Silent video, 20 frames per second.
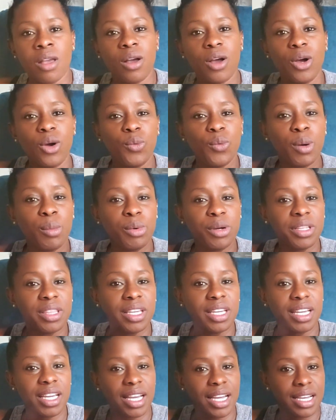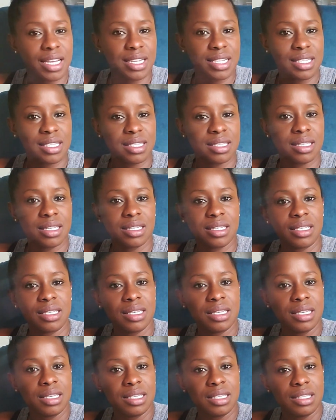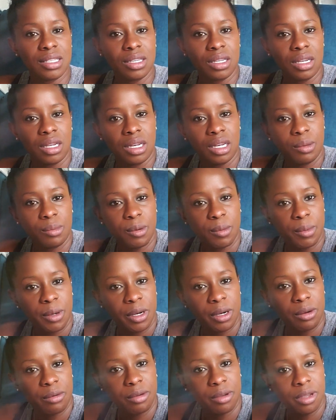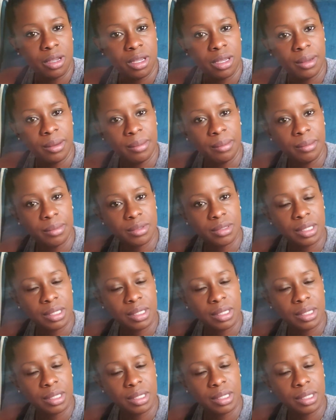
Oh, one more thing, guys. This is the nipple butter cream.